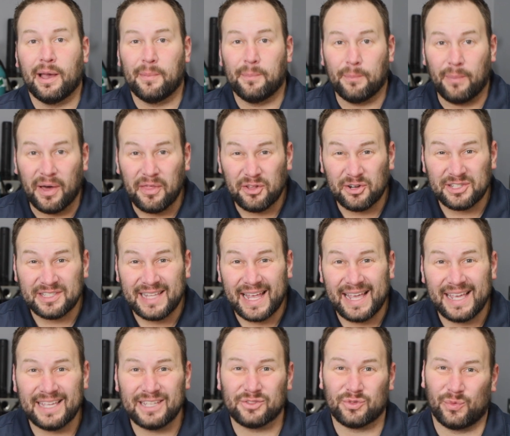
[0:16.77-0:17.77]
Mother's
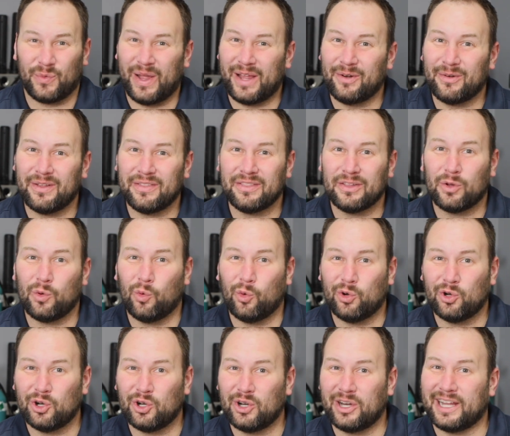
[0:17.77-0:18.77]
Day is right around the
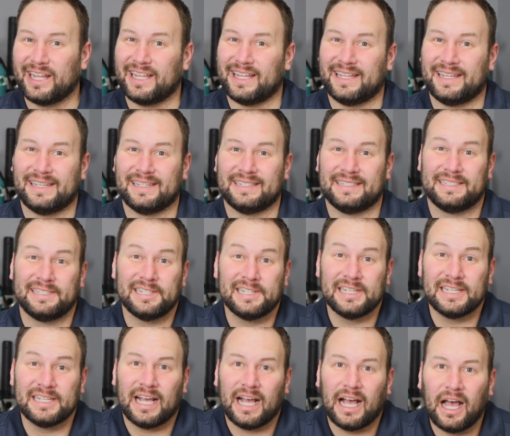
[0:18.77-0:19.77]
corner and
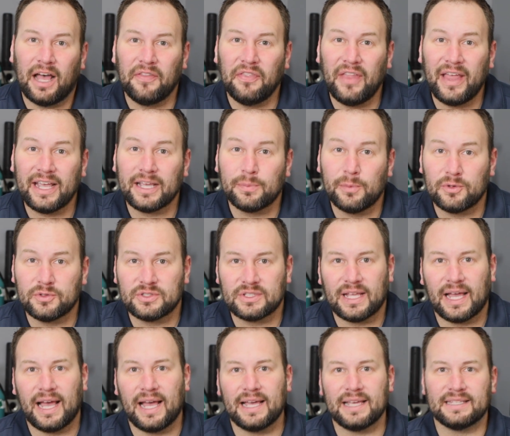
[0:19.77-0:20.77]
Unlike most
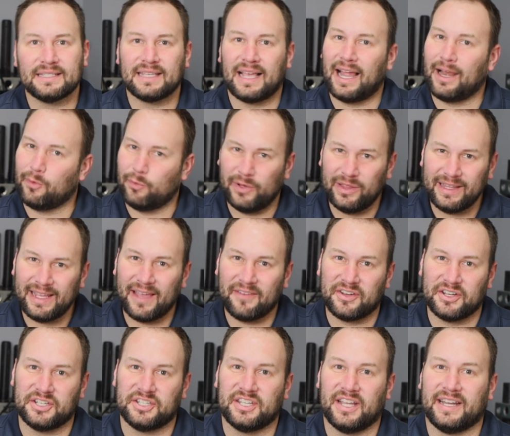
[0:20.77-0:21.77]
guys, I really
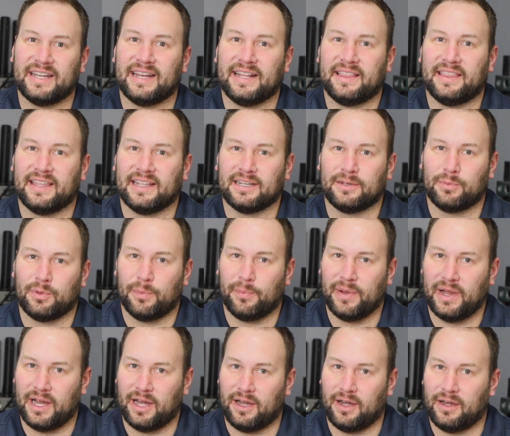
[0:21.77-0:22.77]
haven't done anything to
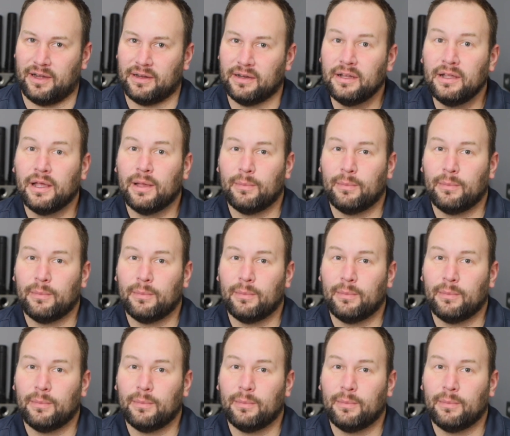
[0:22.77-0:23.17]
prepare,